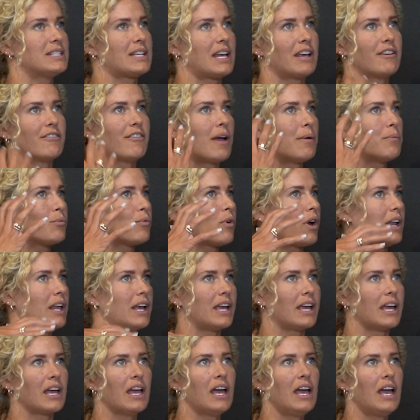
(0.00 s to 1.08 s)
Like if I'm
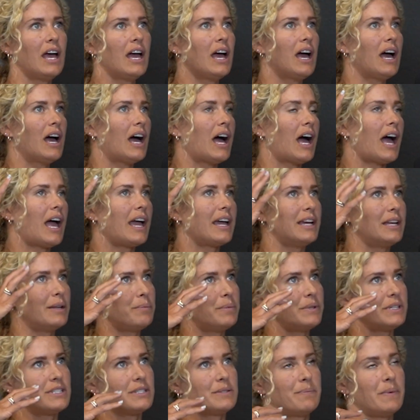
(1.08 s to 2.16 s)
running, I can
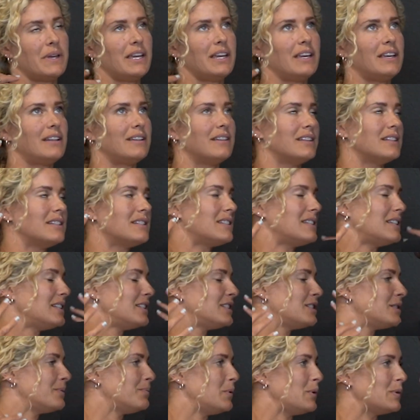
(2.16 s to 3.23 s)
just be listening
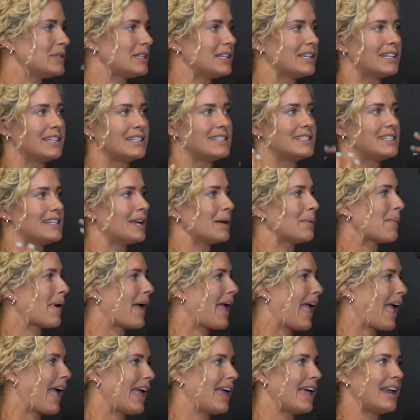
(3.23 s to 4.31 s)
to music and singing in my
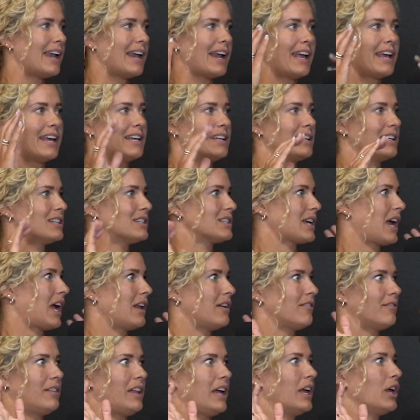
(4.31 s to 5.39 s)
head, and I can just kind
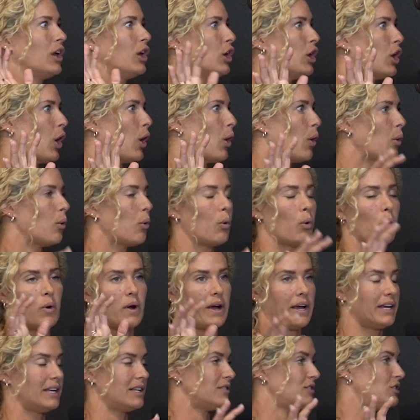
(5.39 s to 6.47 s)
of like go, or I
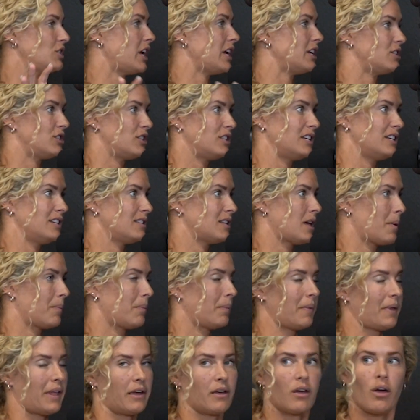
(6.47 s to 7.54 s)
can change things up and
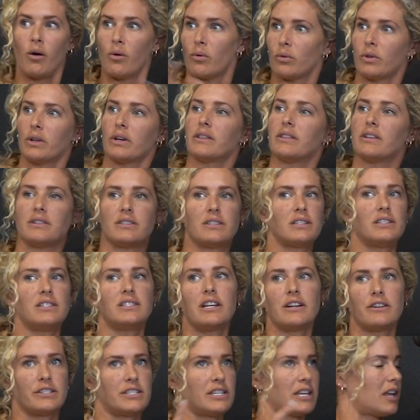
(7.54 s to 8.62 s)
be like, oh, look, there's a
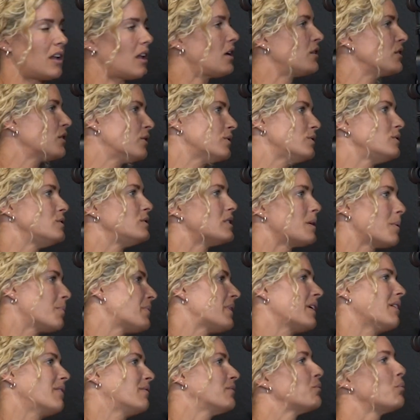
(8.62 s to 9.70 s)
stair set. I'll go do
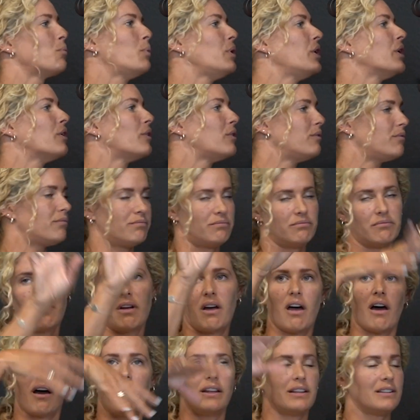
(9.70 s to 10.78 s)
something weird
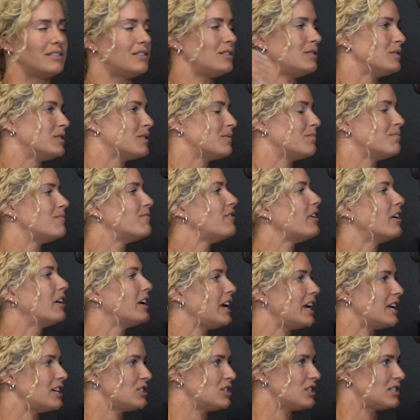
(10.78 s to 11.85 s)
and do some
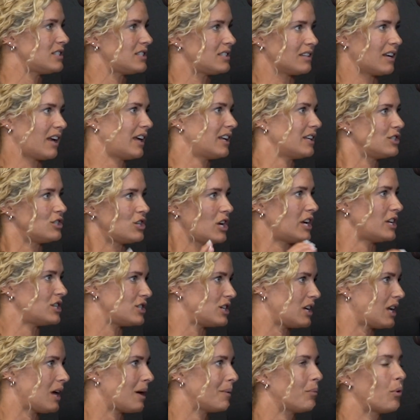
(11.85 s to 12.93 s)
variations and kind of change
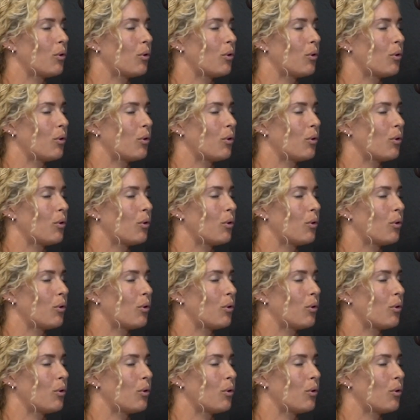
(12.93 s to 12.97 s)
it up.